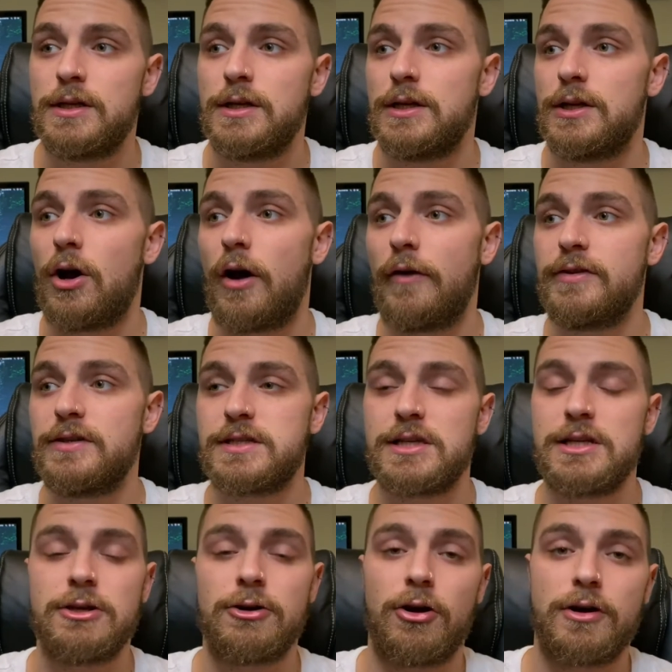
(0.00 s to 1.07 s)
Now, obviously,
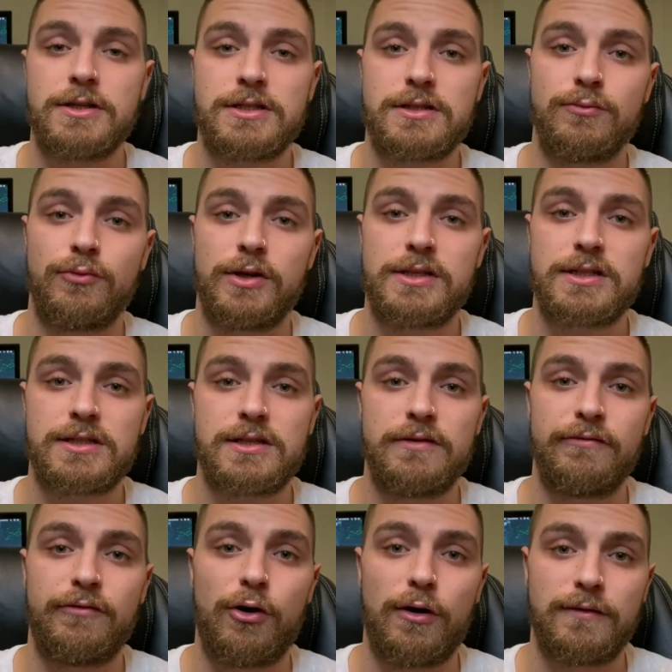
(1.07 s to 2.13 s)
there are some risks
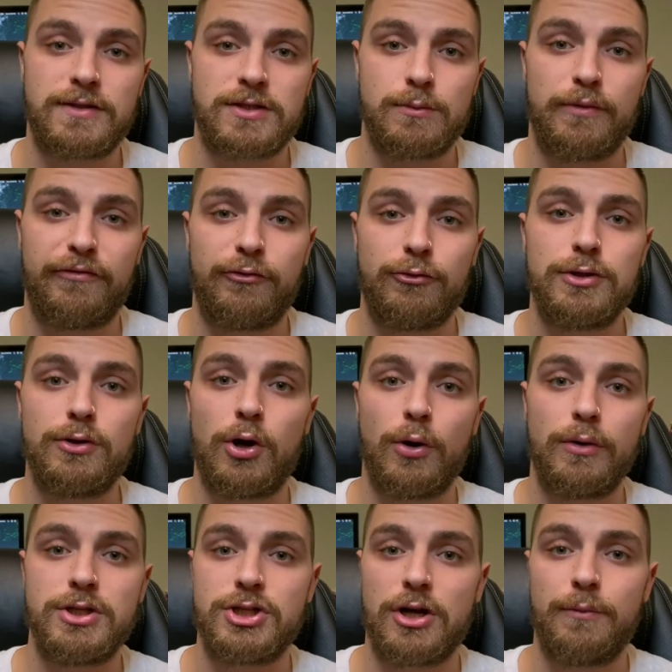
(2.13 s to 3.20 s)
involved. So before you go
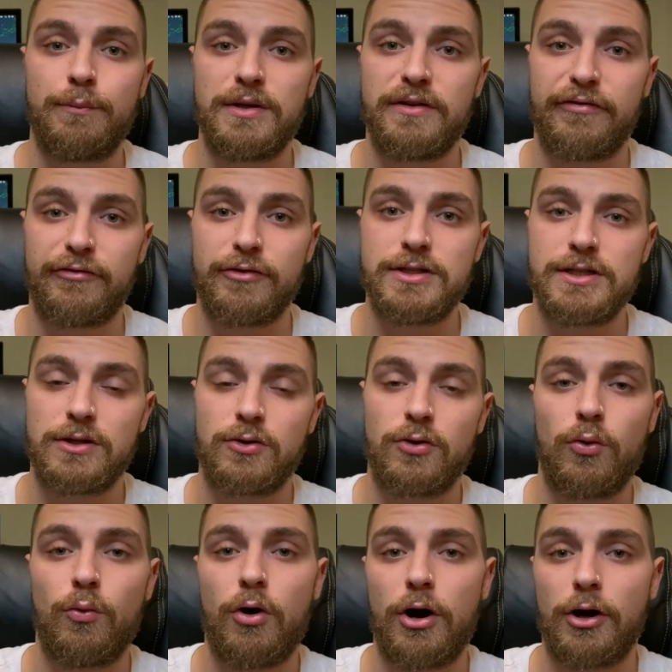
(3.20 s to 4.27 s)
and jump into freezing
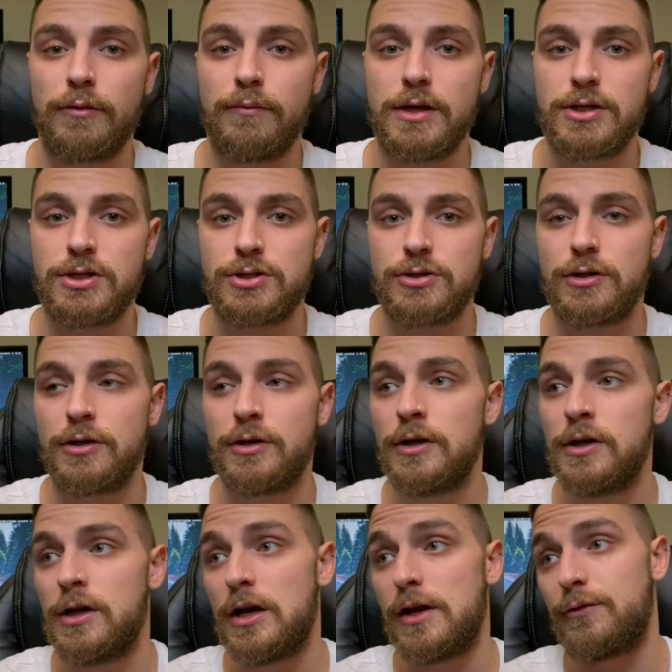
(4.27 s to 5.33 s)
cold water, make sure
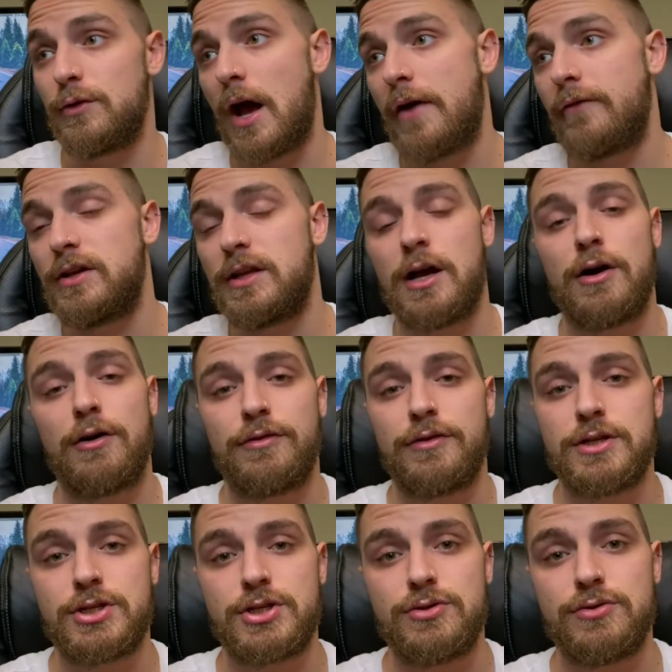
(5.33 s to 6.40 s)
if you have any health
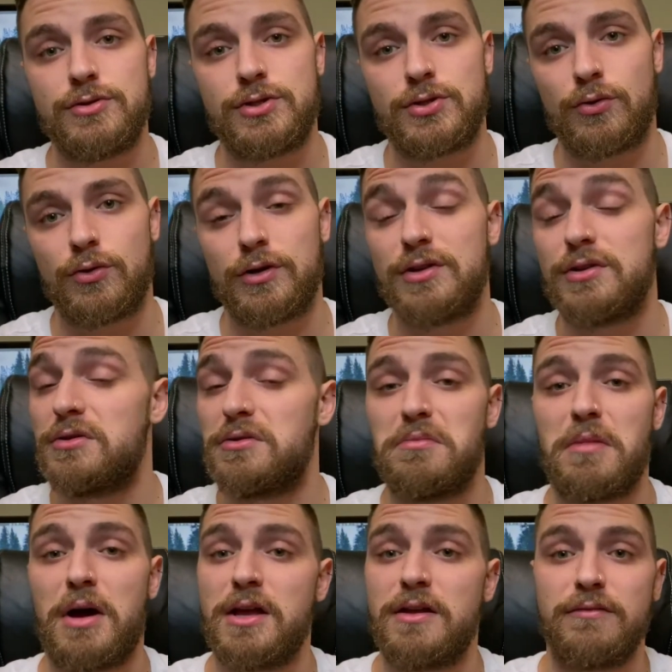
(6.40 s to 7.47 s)
issues or you
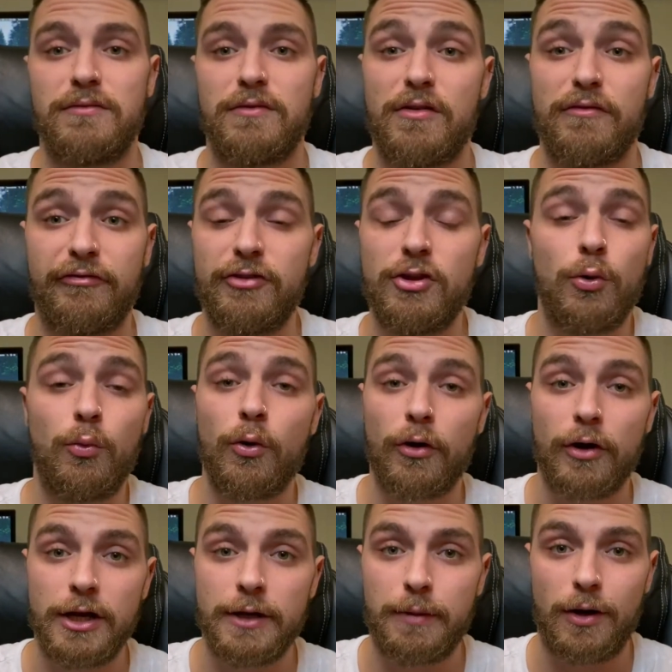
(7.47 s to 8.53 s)
might feel
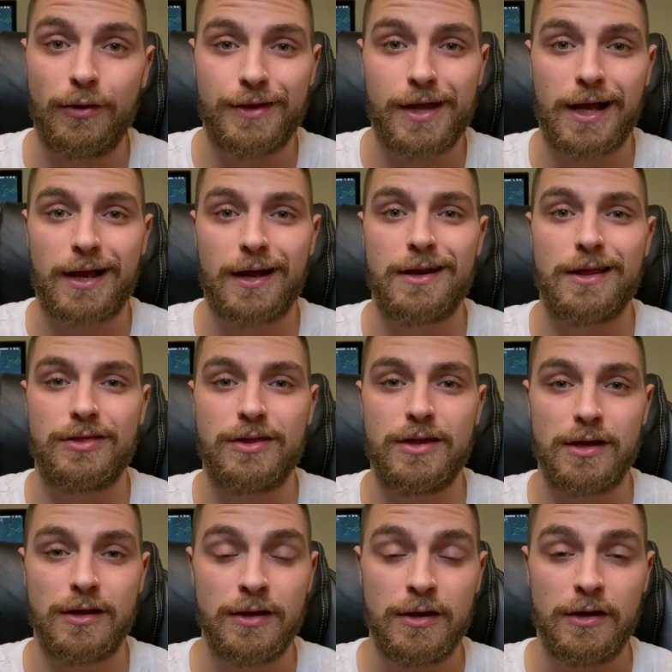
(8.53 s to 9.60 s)
worried about that kind of
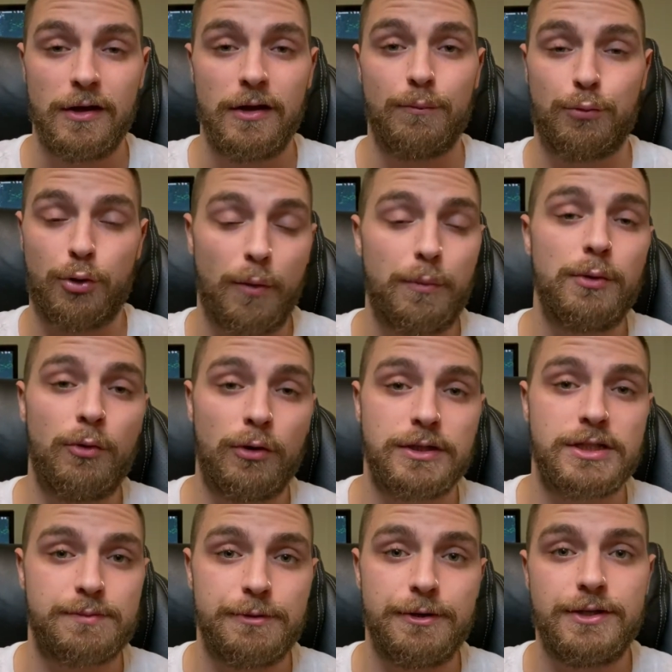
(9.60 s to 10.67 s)
thing, probably want
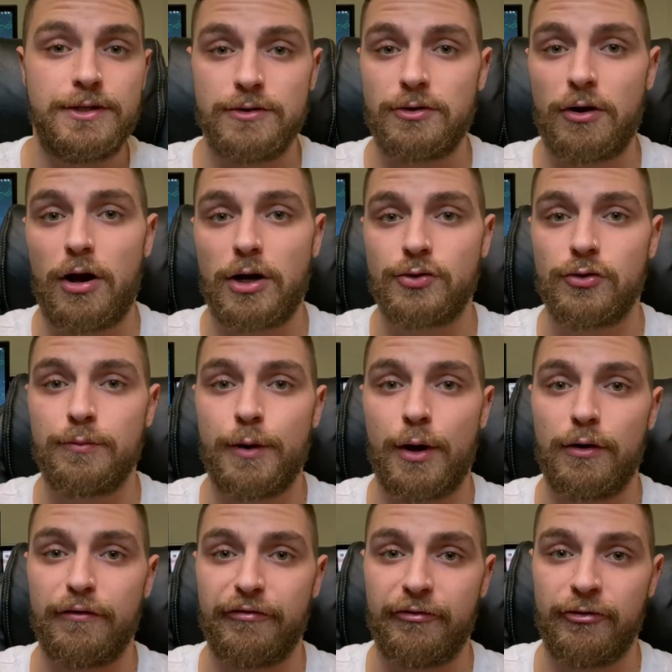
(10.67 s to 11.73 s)
to speak to your doctor
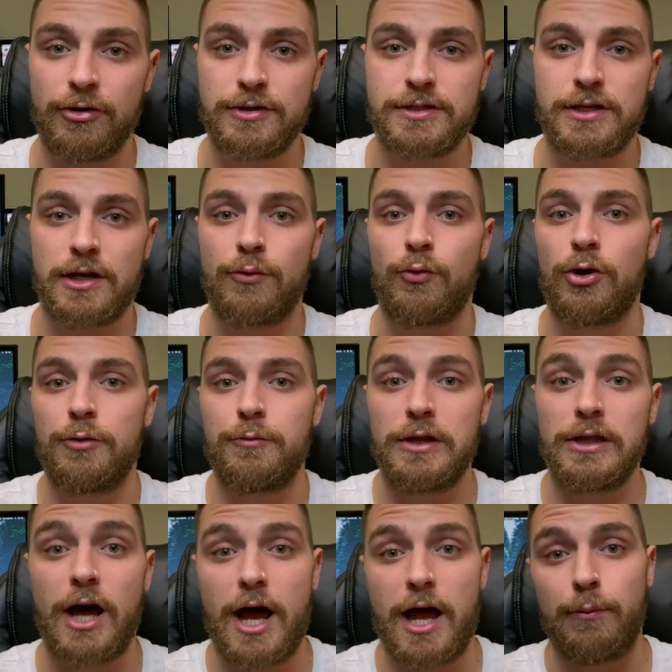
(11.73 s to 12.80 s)
about it first. I don't want to be
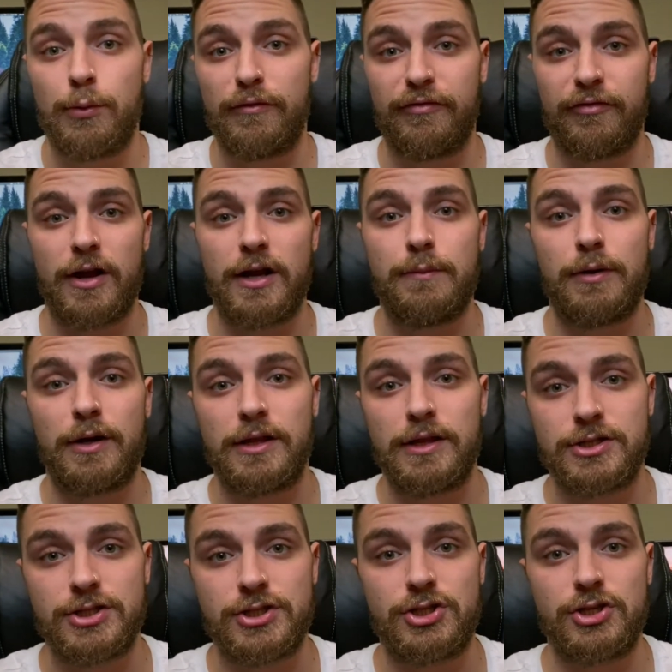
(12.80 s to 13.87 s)
liable for anybody that
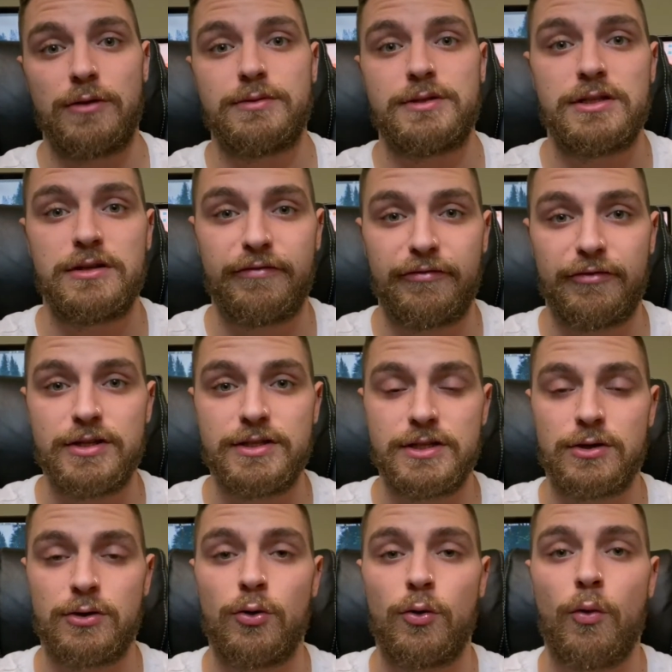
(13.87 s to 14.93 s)
just jumps into
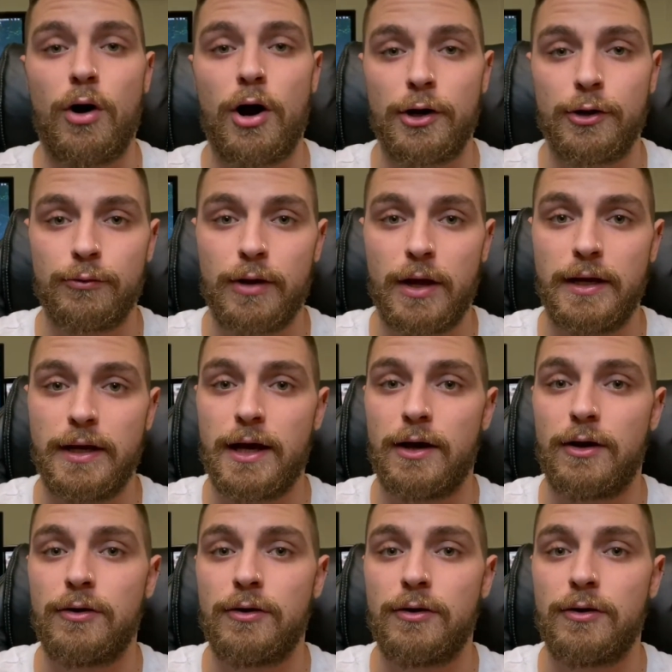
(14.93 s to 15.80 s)
freezing cold water right now.